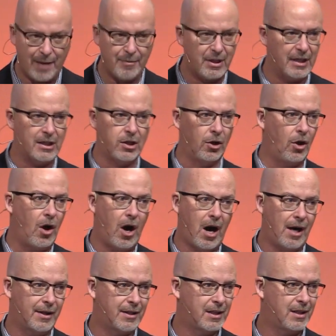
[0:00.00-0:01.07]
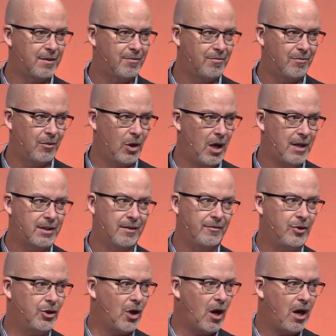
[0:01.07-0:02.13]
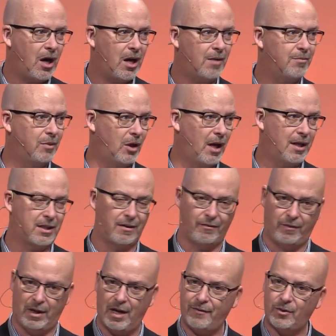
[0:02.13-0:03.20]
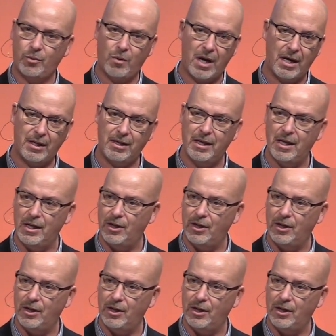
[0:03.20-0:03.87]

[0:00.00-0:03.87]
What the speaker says: it's loss of job, loss of loved one,